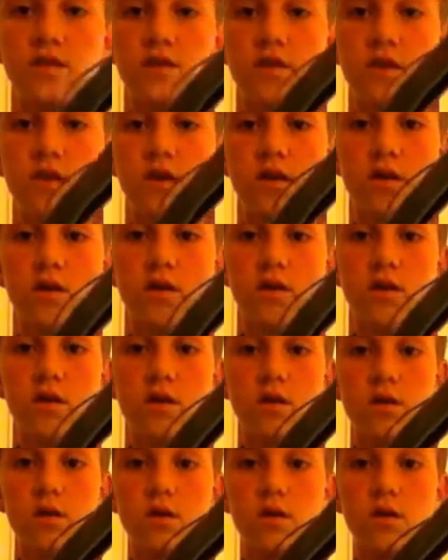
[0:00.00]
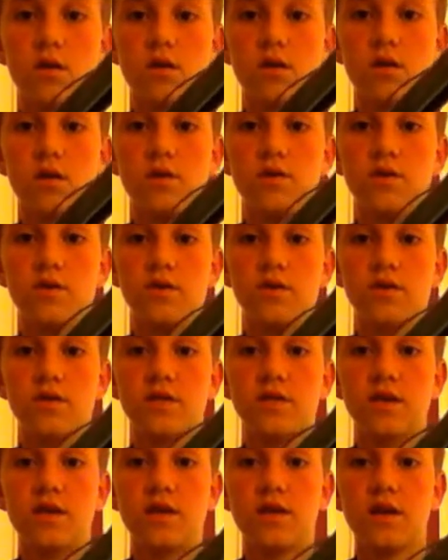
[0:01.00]
hook. You can
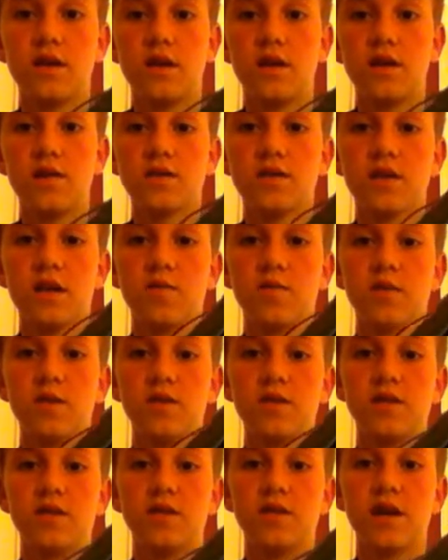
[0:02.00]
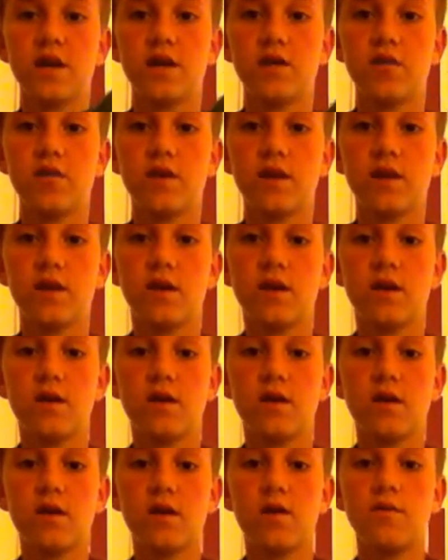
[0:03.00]
see that segmented tail right
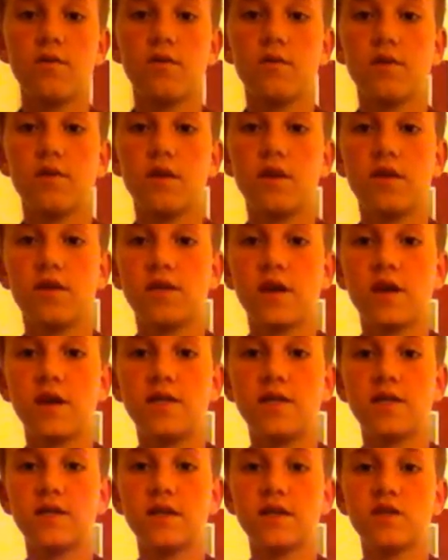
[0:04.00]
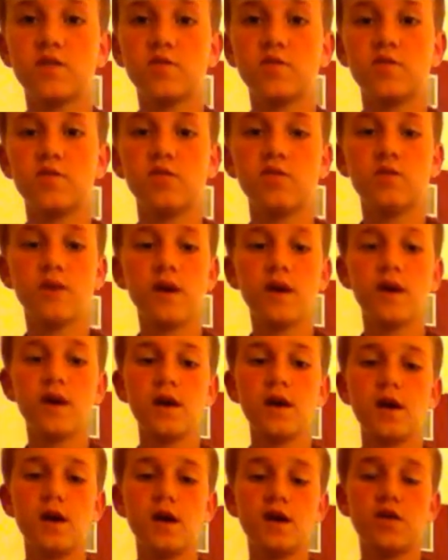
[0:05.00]
there with another 18-ounce bullet weight,
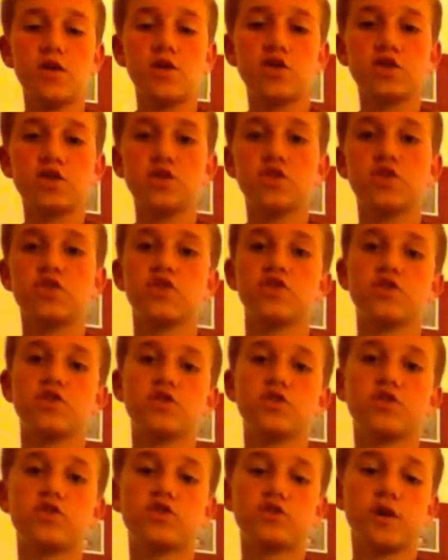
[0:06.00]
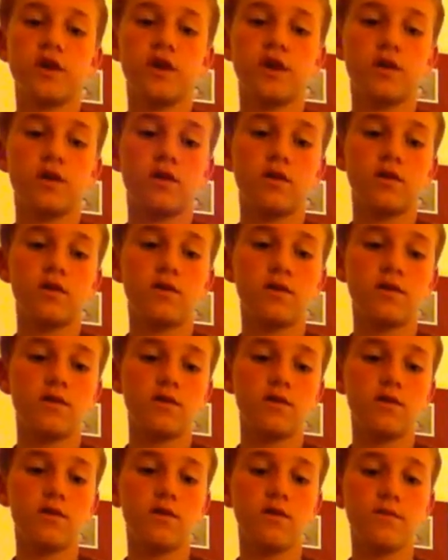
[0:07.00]
and this is just straight
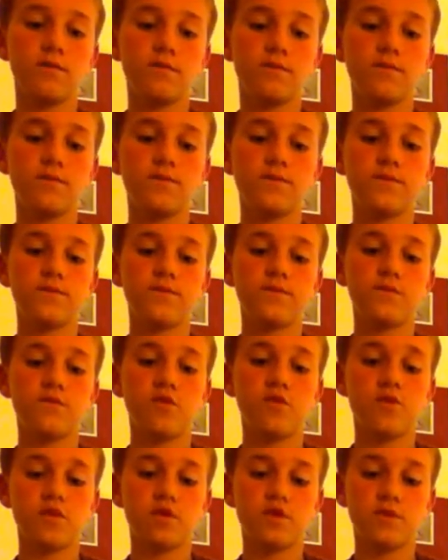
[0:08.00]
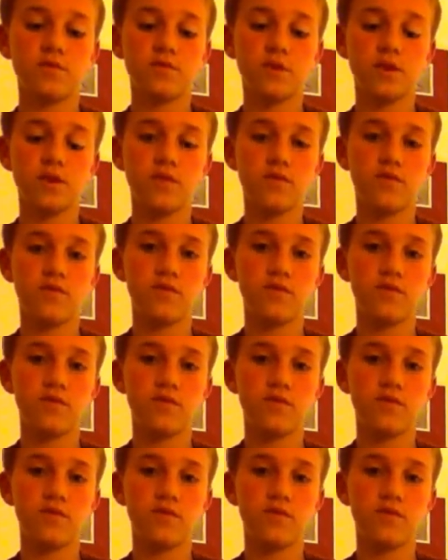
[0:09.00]
14-pound